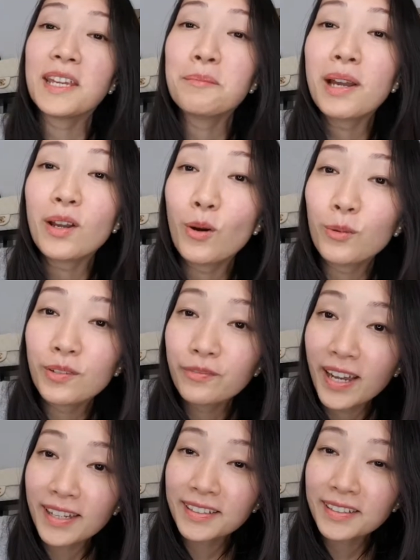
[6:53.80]
Taking my
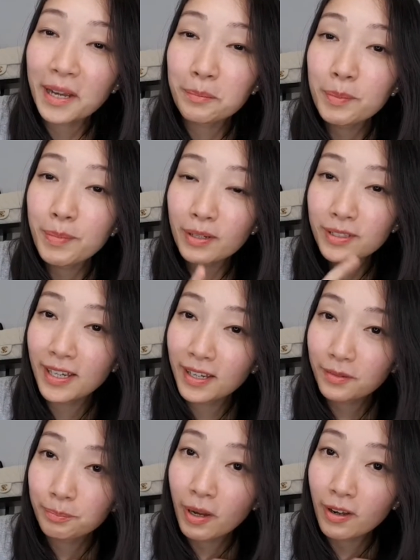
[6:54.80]
own advice, I'm
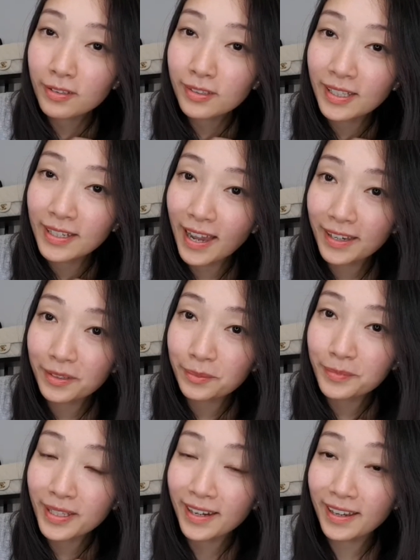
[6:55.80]
about to unbox an
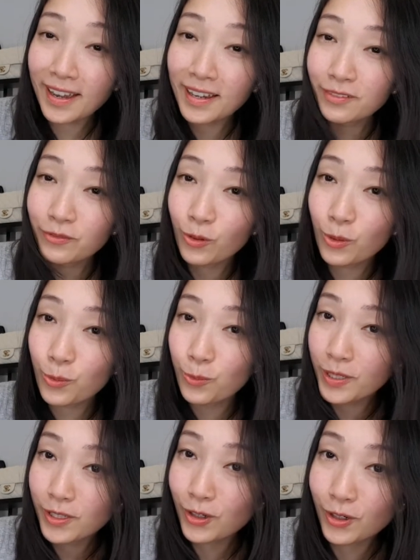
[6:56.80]
item that I got
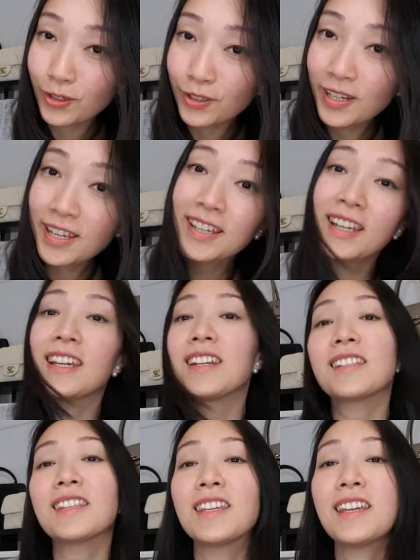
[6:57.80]
for winter.
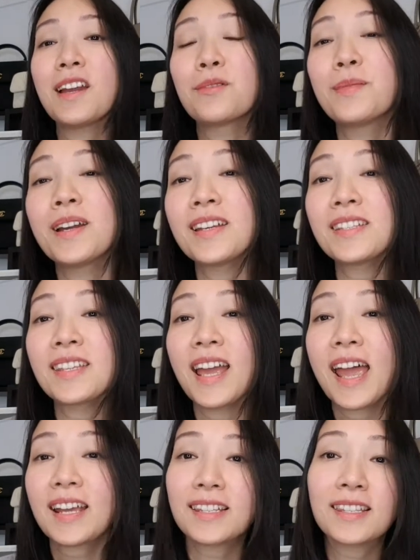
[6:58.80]
It is the
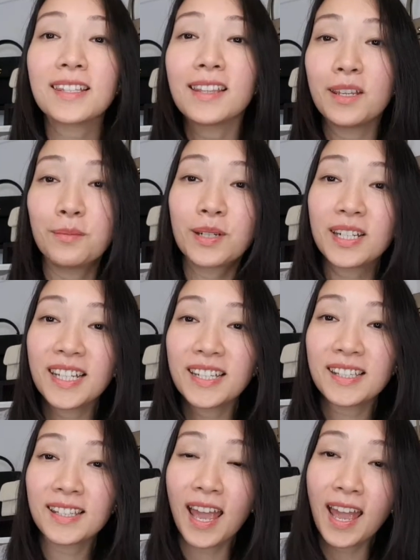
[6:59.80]
Hermes Ex
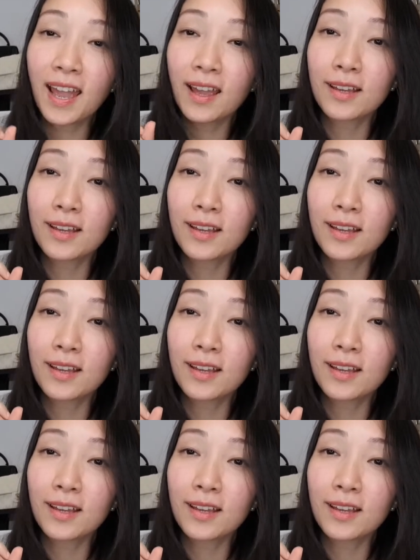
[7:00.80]
Libris